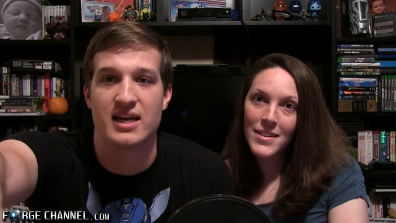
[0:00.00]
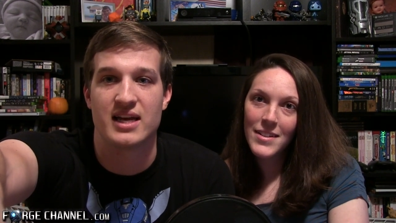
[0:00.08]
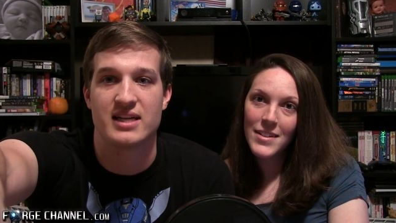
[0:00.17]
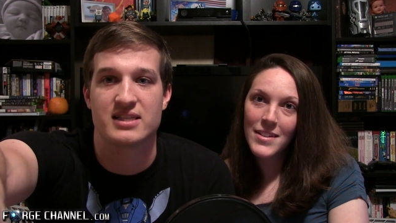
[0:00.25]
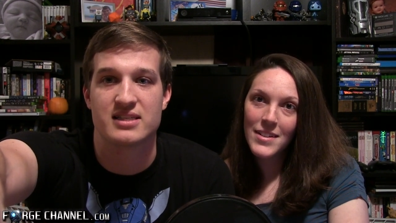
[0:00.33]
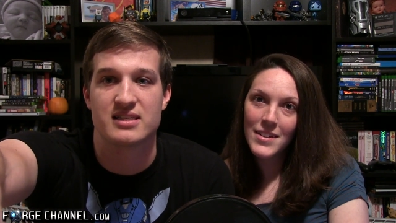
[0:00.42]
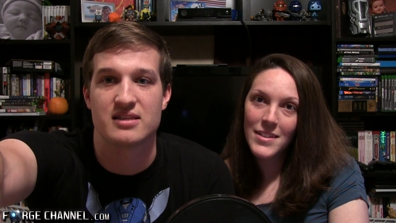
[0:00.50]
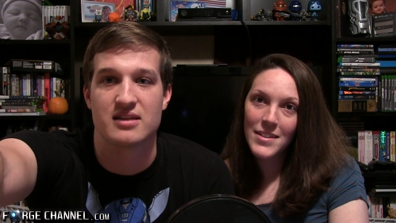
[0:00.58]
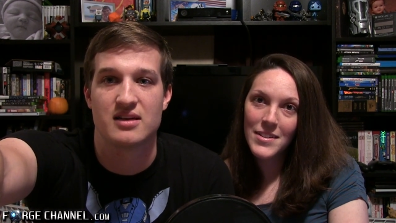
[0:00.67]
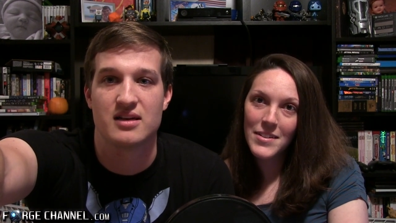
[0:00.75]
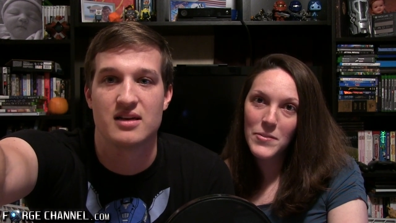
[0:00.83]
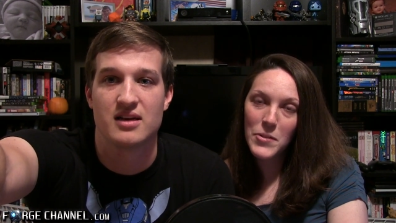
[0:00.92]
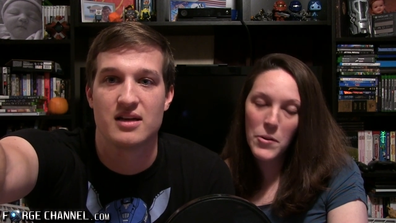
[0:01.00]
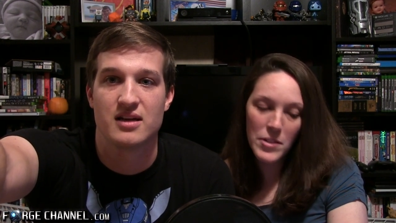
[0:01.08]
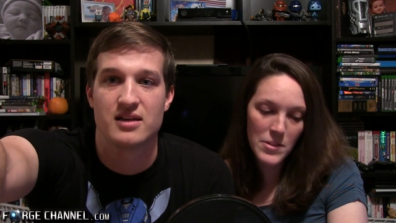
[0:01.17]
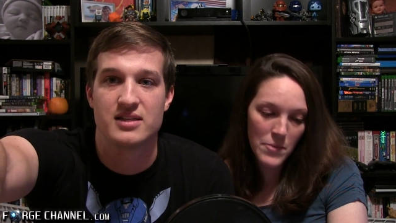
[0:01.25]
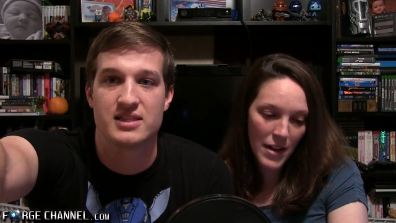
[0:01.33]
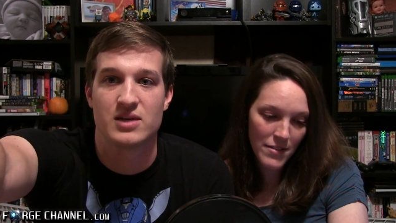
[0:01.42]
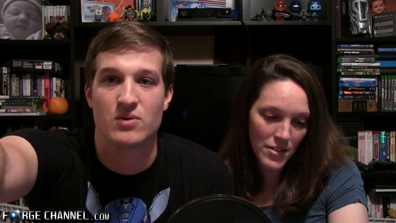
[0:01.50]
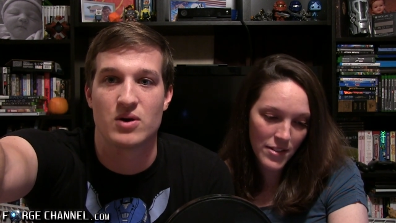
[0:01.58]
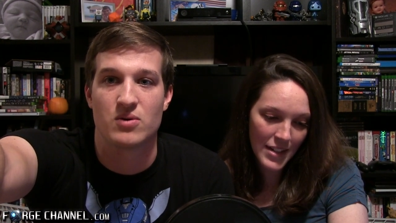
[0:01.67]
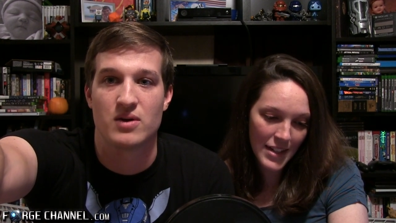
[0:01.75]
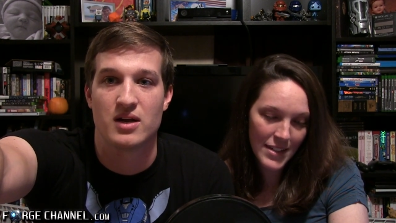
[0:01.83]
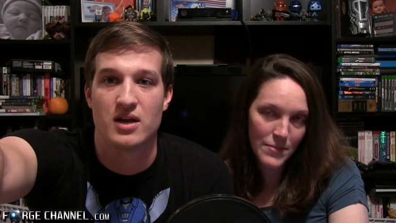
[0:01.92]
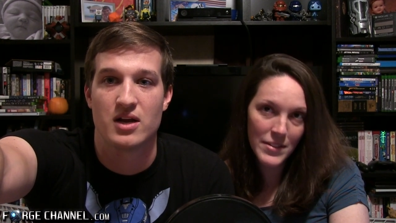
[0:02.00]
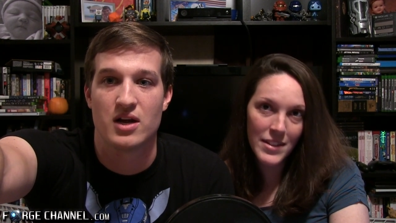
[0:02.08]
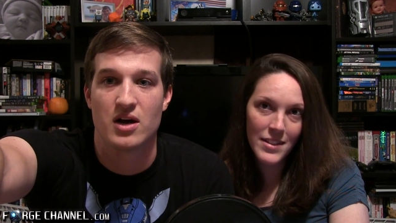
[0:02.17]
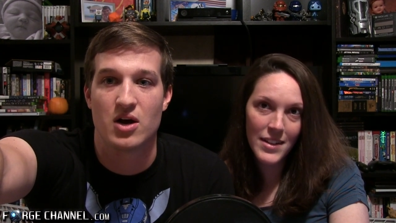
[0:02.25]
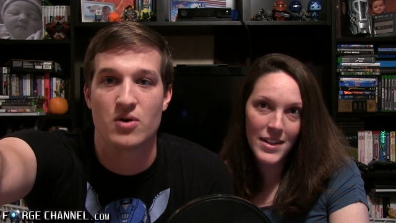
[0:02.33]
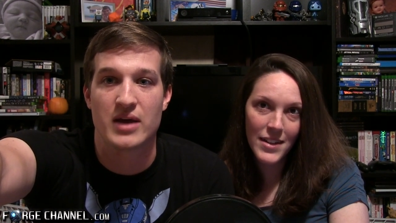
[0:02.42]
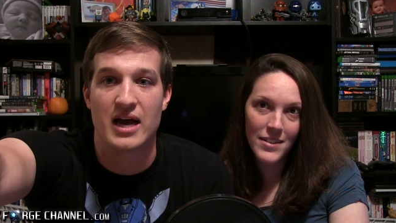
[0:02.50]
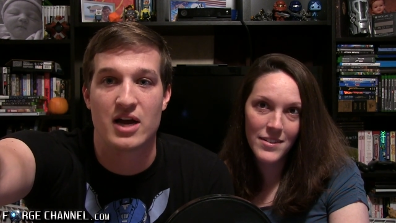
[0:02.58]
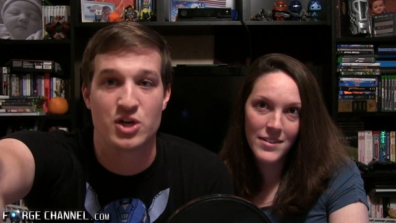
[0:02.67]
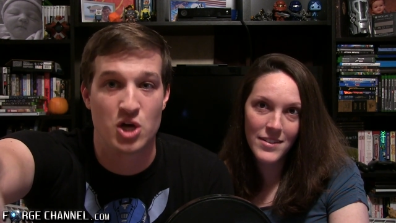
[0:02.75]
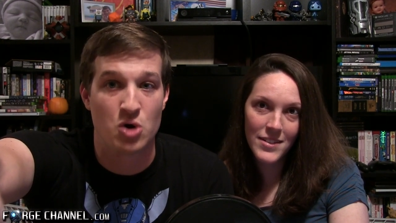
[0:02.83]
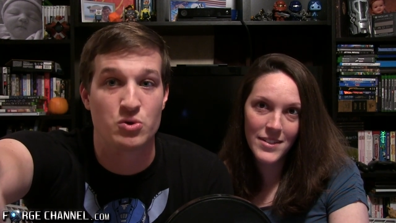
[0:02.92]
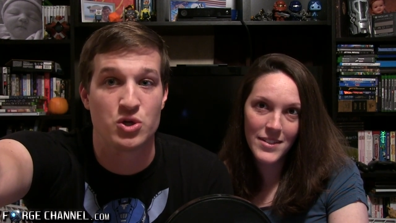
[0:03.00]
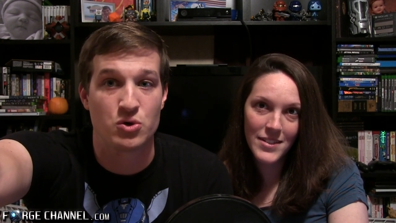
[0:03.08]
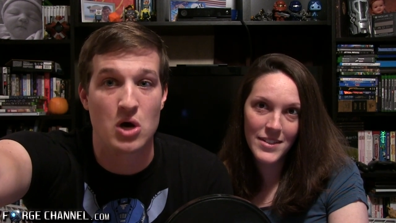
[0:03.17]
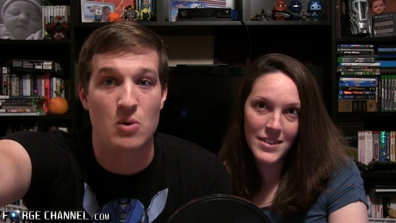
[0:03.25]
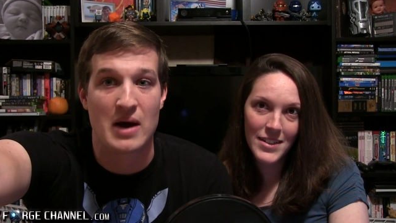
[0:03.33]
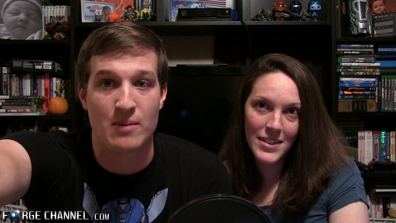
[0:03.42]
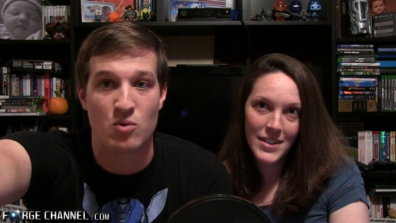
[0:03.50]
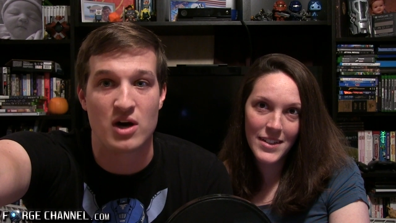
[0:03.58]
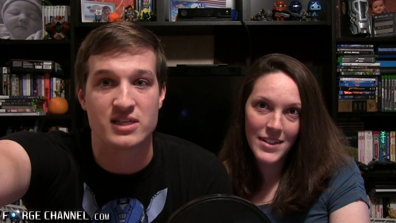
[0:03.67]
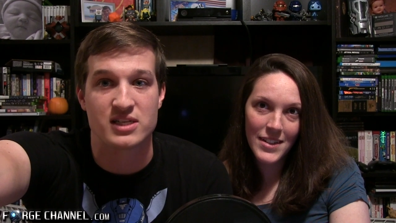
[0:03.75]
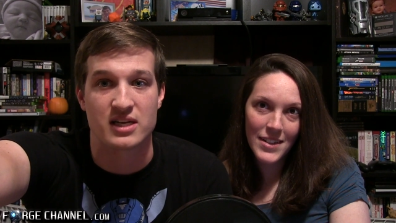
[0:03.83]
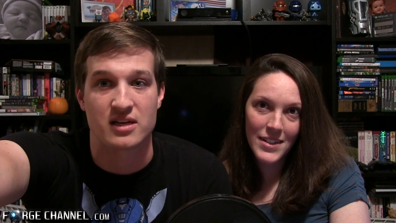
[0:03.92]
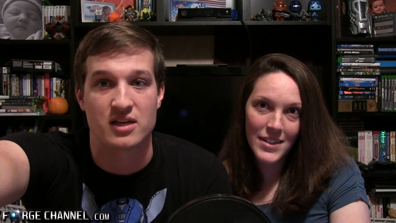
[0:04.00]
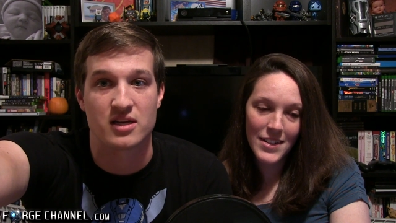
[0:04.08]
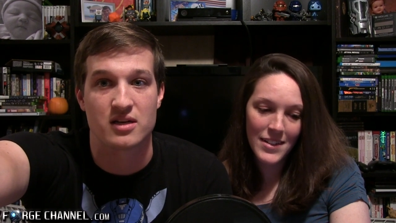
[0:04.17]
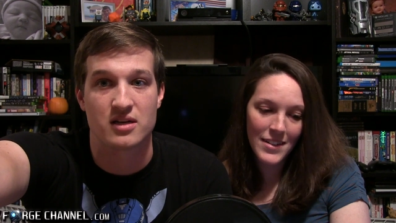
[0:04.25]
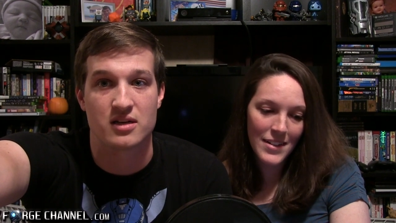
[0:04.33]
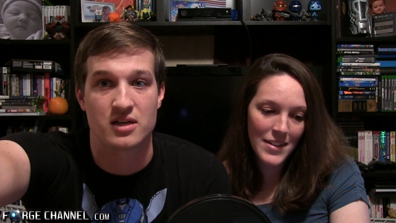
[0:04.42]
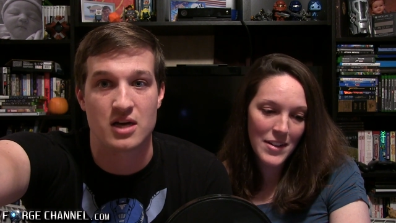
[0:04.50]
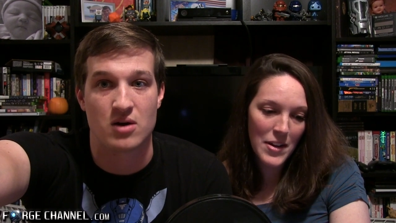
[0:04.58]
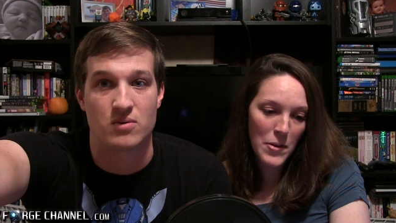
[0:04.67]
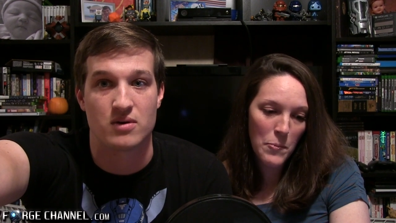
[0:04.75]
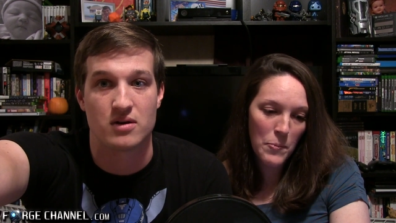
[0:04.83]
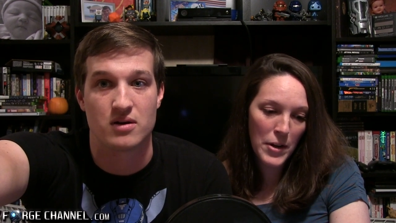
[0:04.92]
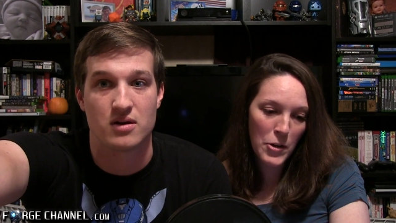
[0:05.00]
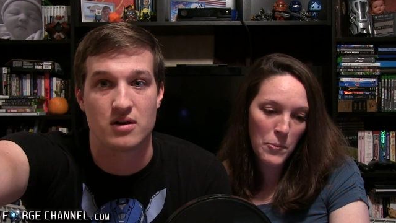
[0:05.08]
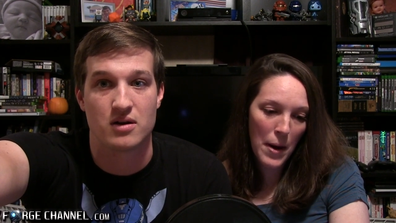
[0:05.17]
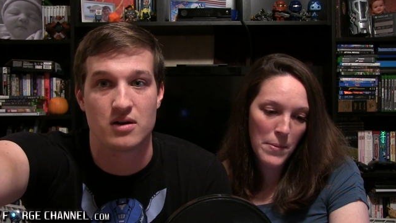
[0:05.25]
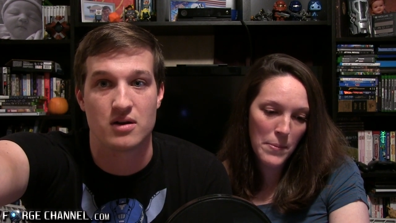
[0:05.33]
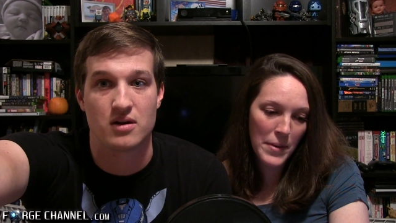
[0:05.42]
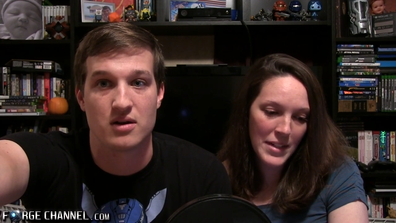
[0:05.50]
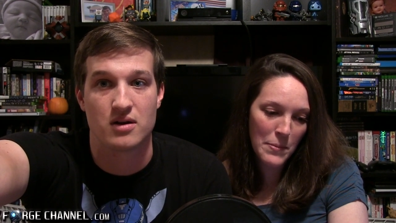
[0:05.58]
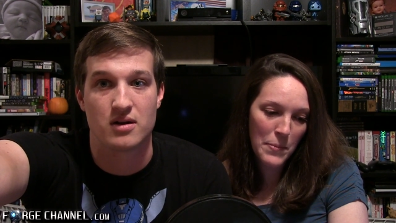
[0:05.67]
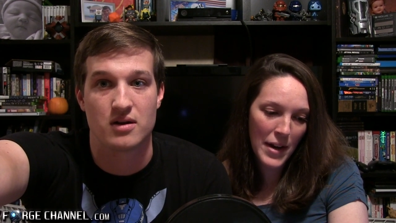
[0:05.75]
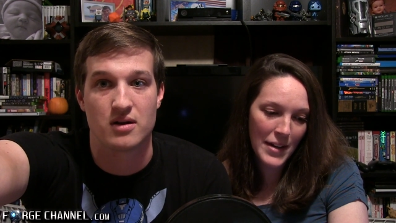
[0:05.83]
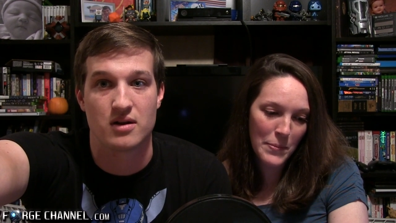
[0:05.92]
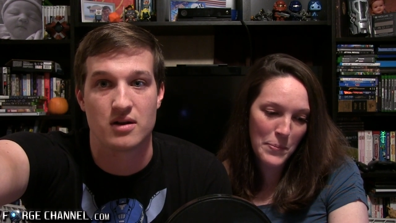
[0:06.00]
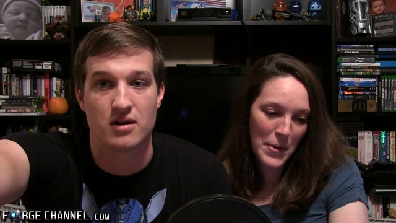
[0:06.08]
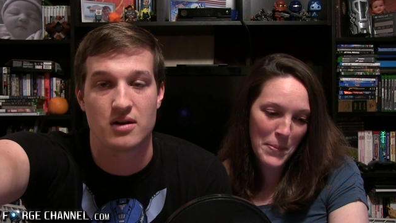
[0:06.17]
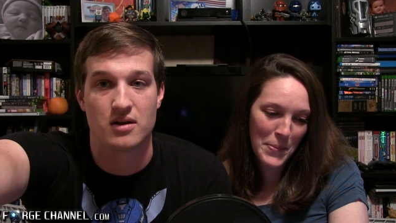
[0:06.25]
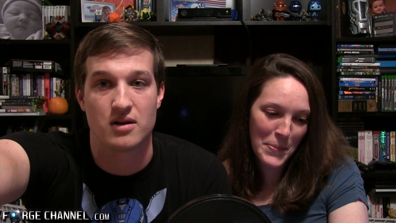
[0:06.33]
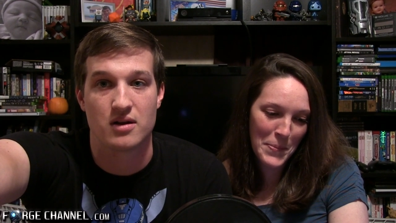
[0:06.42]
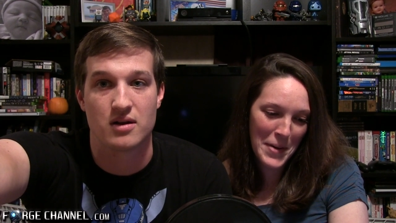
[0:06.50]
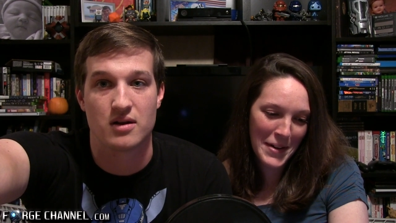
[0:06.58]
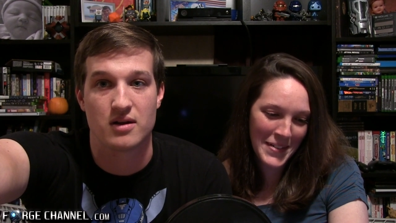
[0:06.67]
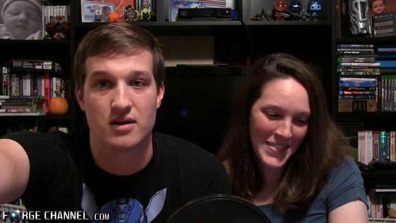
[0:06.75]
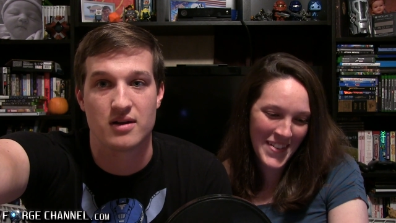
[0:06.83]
Speaker 1: hits.
Speaker 2: Well, no, because then we zero. have to look at the thing. Okay,
Speaker 1: uh, no, you go. I'm watching. Go.
Speaker 2: Peter Piper picked a pack of pepper peck.